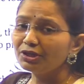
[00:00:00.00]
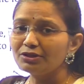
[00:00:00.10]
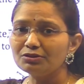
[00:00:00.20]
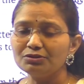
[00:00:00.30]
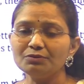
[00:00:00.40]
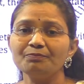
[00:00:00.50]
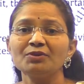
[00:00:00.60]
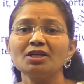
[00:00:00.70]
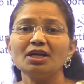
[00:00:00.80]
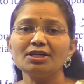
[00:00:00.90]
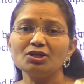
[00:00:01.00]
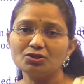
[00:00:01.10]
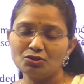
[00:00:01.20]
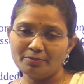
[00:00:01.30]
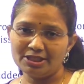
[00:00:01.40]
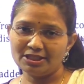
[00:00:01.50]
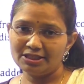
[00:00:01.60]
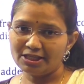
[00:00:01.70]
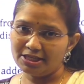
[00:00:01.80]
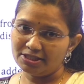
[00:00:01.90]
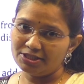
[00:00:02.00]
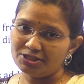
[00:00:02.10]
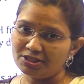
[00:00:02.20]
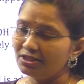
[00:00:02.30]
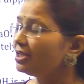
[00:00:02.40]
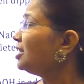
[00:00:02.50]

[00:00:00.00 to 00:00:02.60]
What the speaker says: you have to do? Conductometric titration.